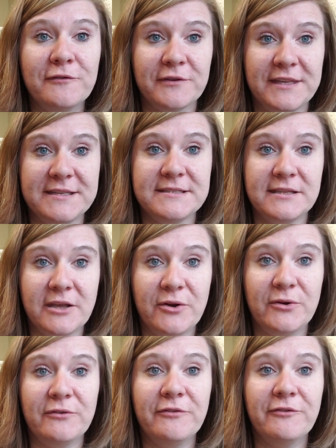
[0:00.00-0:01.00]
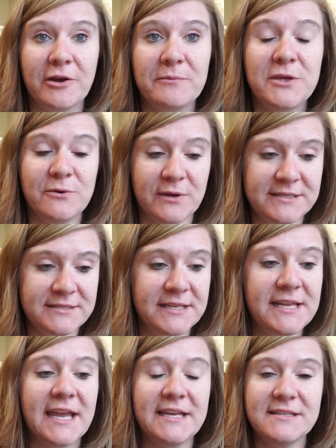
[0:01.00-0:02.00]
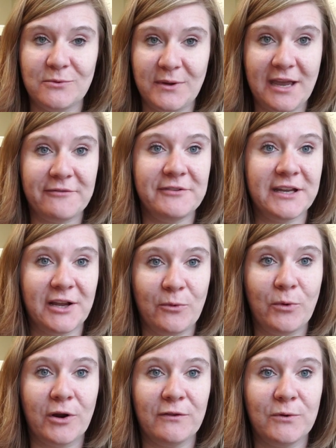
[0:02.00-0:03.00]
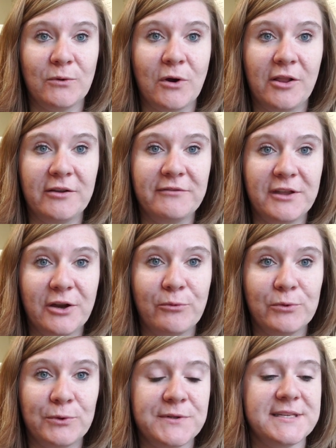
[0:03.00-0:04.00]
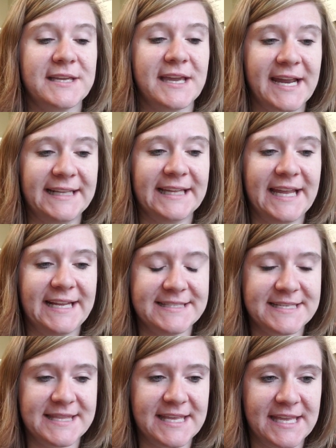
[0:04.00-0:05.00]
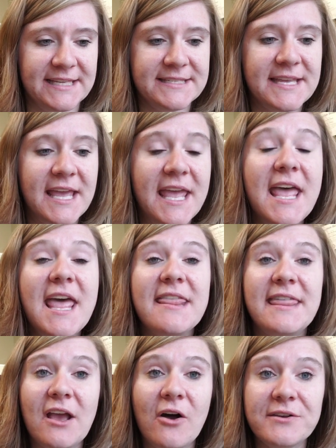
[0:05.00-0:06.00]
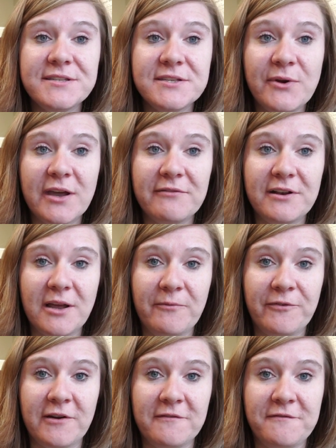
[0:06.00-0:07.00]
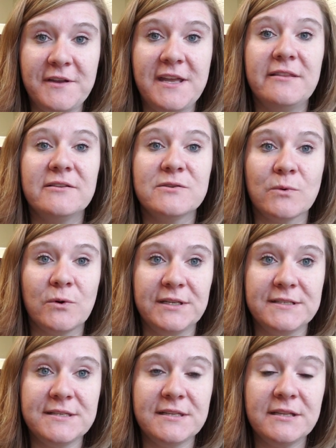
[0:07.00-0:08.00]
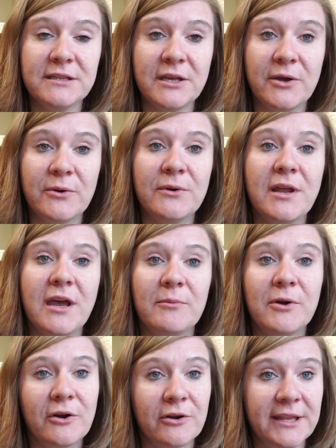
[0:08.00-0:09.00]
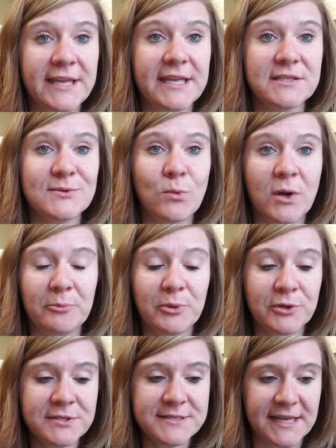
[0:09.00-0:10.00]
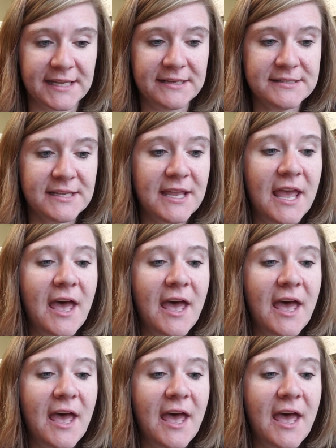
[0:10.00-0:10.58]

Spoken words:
for this loan from USDA, so we have to kind of work through all of their rules and guidelines and things. They also have an upfront fee that's rolled into the loan. Currently, it's 1%.